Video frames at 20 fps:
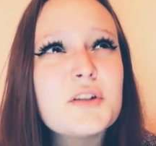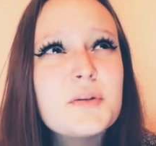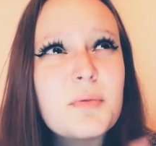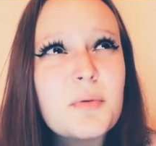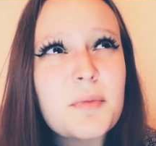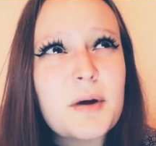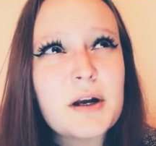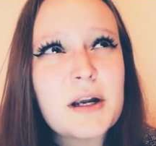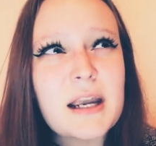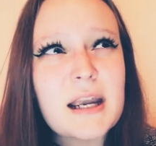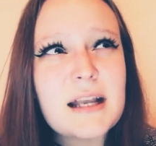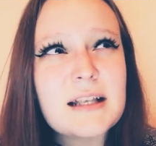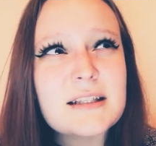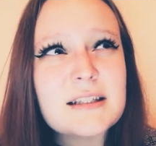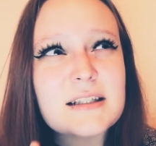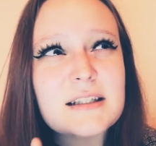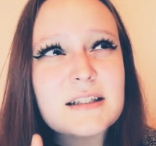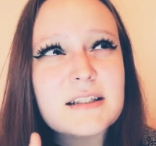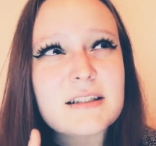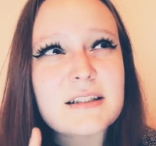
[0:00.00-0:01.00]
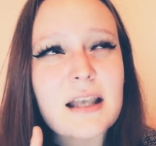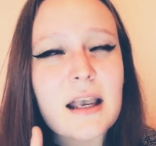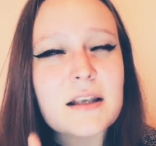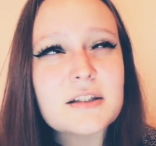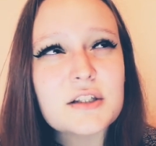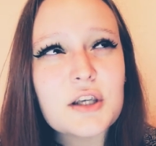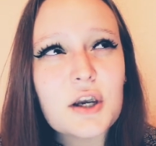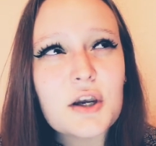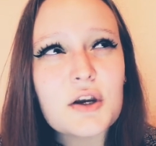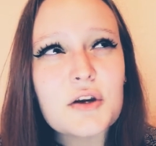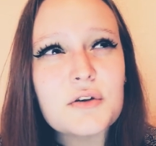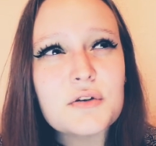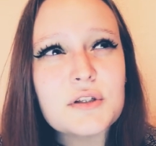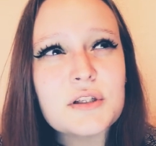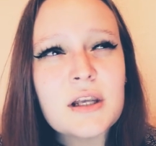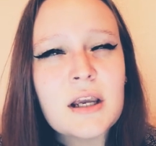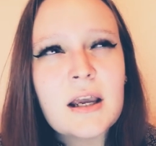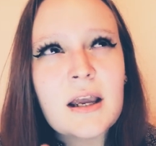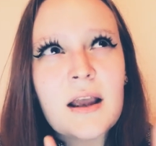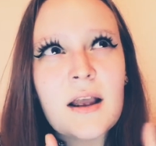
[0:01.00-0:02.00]
supermarkets,
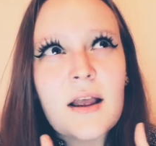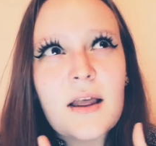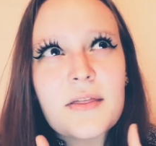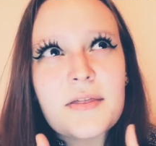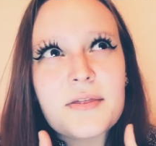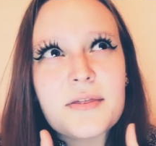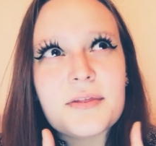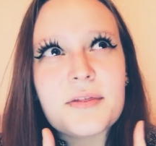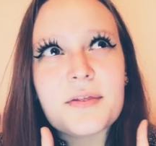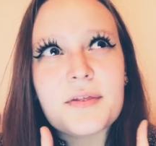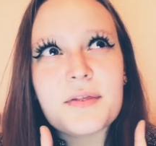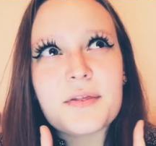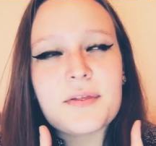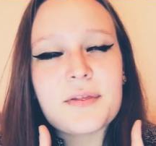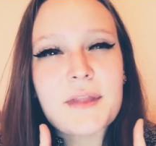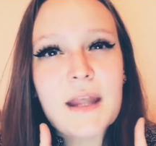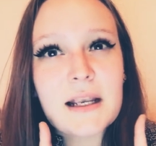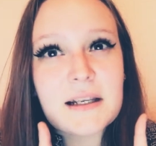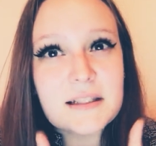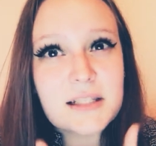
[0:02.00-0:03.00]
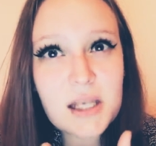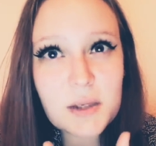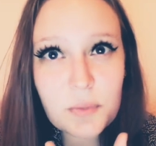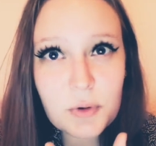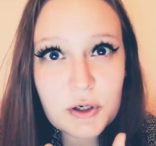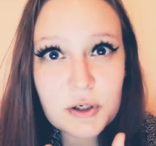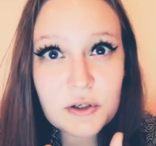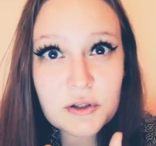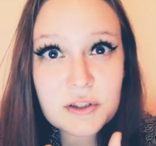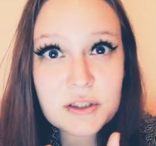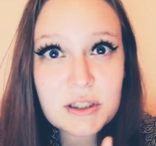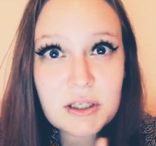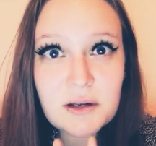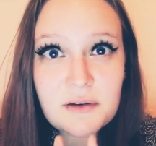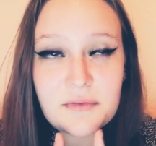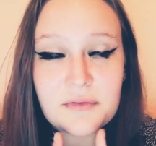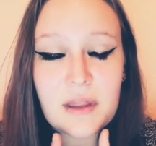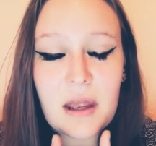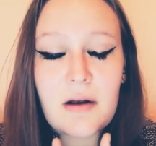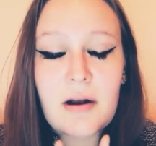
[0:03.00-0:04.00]
Tesco's, they sell pretty good
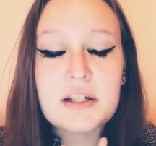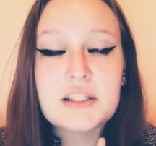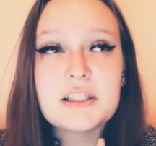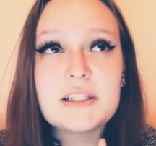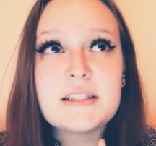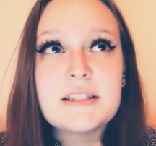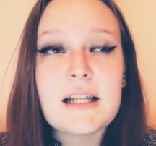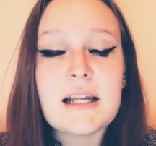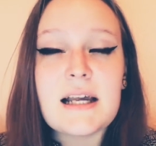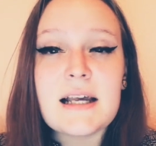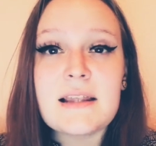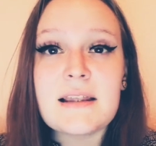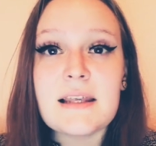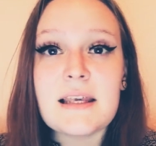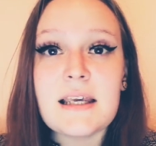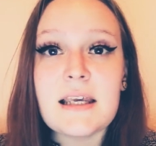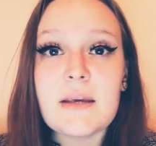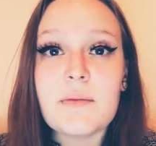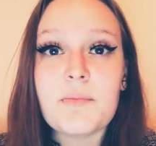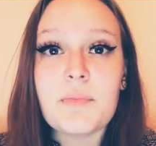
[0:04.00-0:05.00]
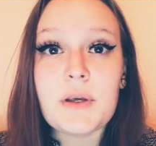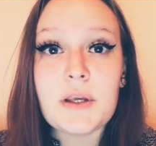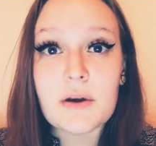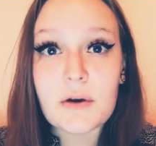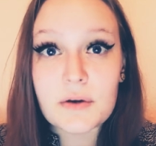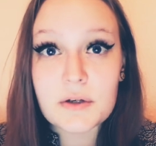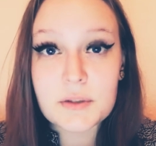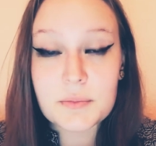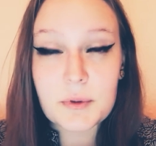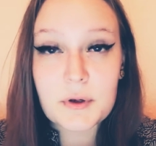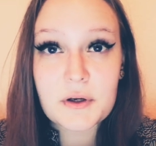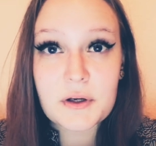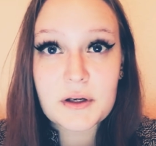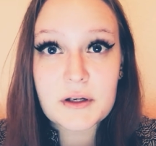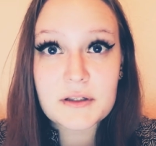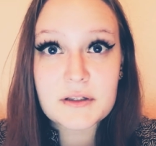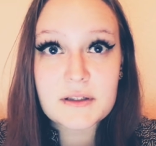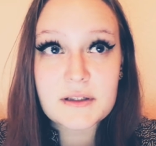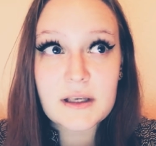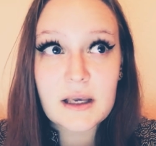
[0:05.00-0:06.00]
stuff. They're actually selling the Beyond
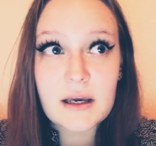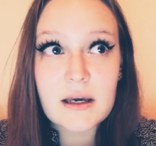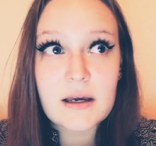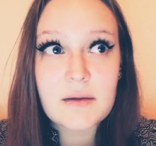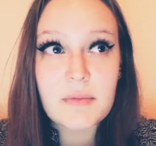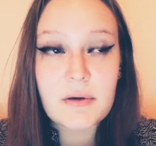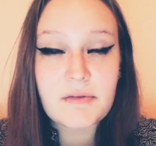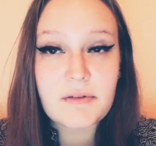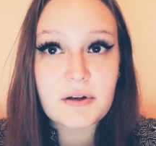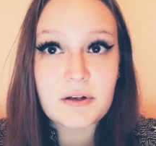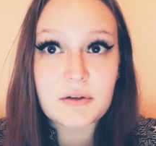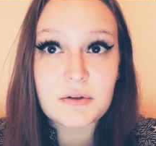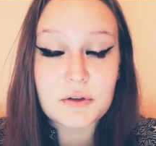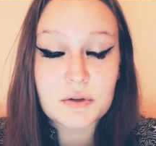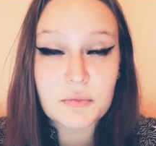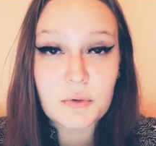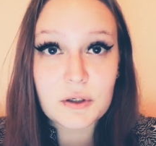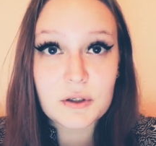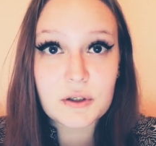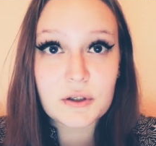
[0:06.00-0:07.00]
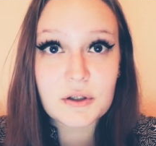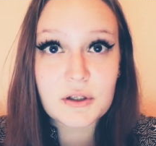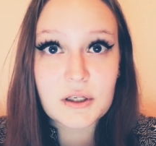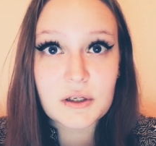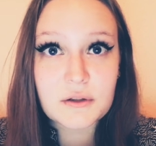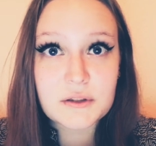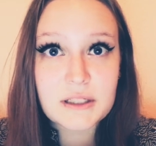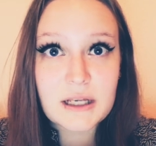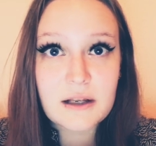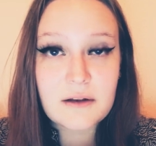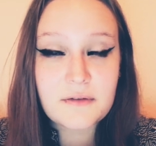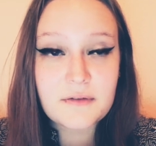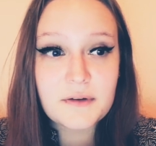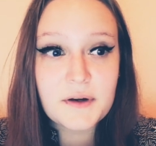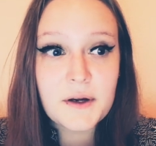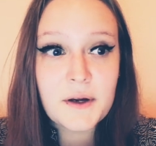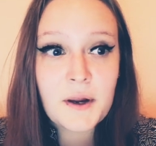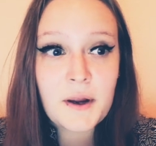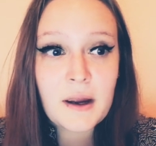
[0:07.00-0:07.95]
Burgers if you do want to cook yourself.